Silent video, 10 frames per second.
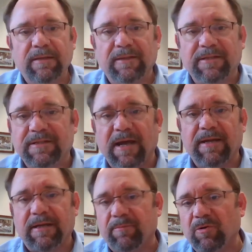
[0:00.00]
the
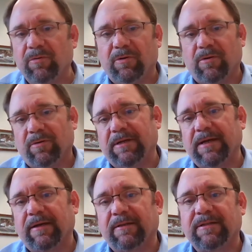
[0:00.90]
sun and moon go
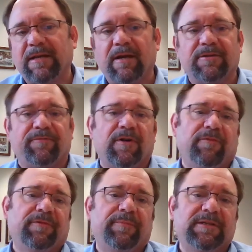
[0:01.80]
dark, stars fall
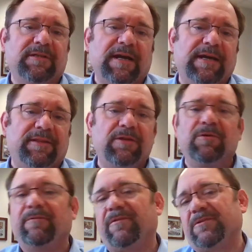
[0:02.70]
from the sky, the
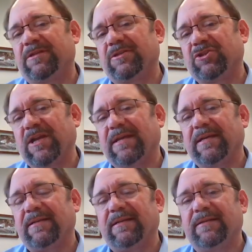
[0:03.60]
universe is
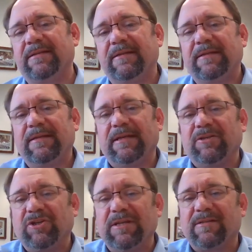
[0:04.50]
shaken,
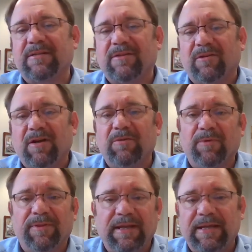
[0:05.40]
and Jesus, along
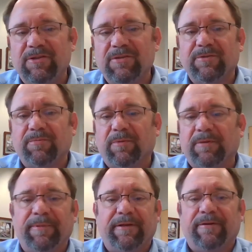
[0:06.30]
with the angels, will
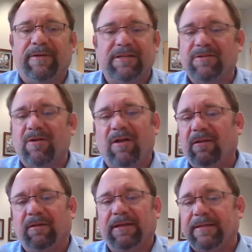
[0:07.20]
appear. And it's
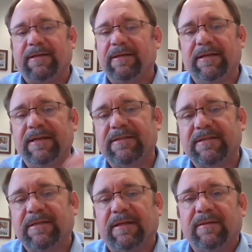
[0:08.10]
all like in an
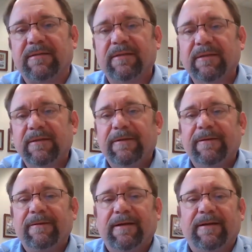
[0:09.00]
instant,
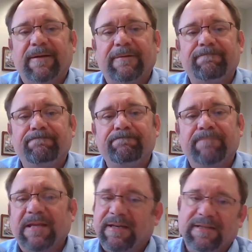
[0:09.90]

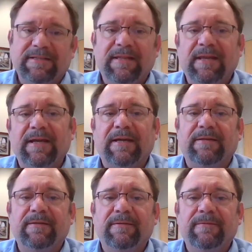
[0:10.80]
and it's the
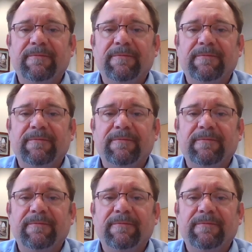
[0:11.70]
end.